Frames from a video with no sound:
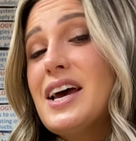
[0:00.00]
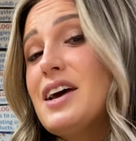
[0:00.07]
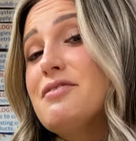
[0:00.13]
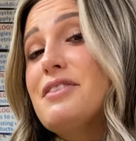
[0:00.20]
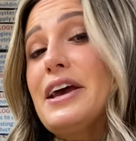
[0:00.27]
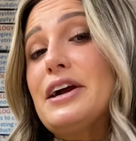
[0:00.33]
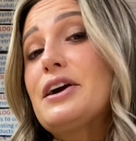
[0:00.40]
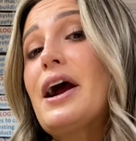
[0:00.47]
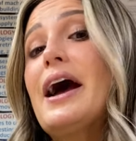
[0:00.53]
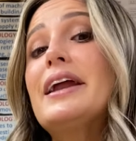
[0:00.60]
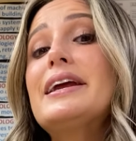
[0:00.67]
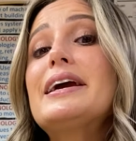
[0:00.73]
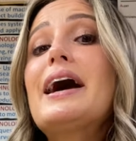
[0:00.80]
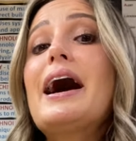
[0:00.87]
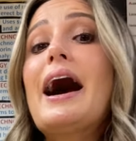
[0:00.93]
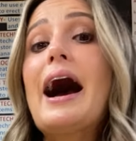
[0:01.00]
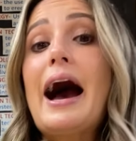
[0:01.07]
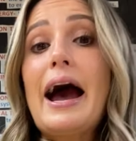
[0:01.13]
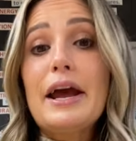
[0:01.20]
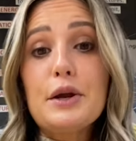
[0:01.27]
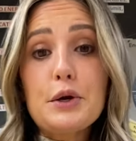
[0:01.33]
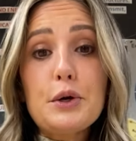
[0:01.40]
If they are any
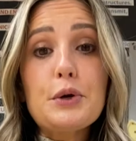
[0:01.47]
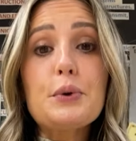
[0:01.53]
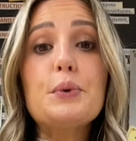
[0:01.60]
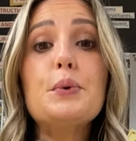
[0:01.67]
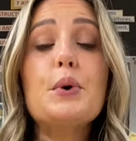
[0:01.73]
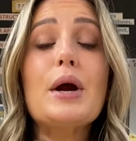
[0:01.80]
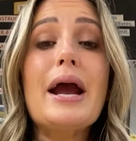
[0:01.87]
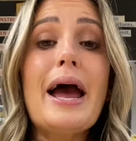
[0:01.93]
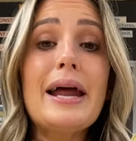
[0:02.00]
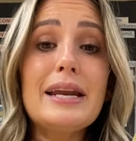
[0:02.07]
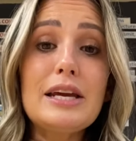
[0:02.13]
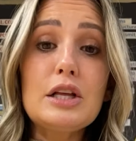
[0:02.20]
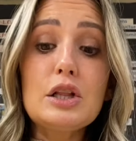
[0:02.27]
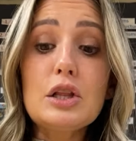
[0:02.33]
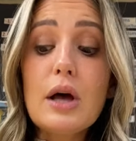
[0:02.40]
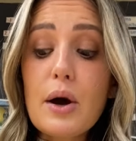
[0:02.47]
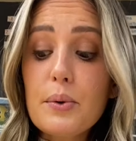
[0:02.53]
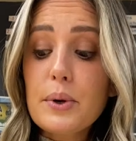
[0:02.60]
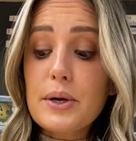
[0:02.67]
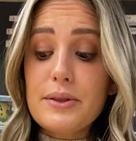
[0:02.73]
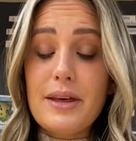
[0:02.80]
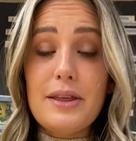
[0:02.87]
higher or any
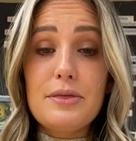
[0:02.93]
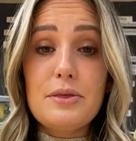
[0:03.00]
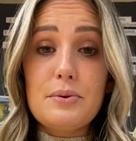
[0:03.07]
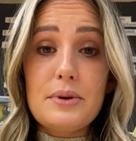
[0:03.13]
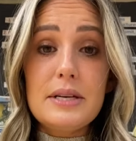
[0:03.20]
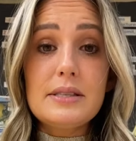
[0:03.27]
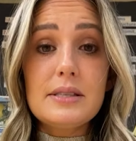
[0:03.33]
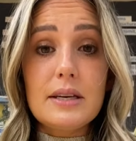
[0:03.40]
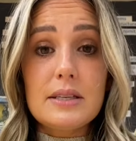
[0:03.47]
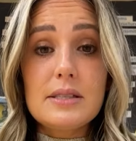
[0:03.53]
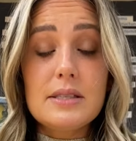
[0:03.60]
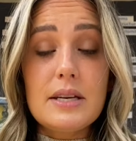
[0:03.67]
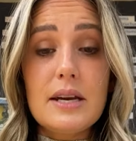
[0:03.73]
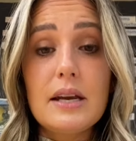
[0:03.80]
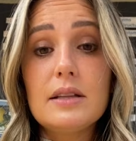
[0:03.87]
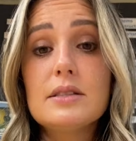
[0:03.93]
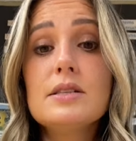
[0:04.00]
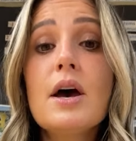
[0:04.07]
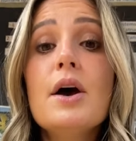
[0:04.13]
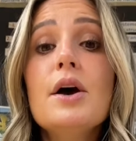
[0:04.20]
lower than 3/16,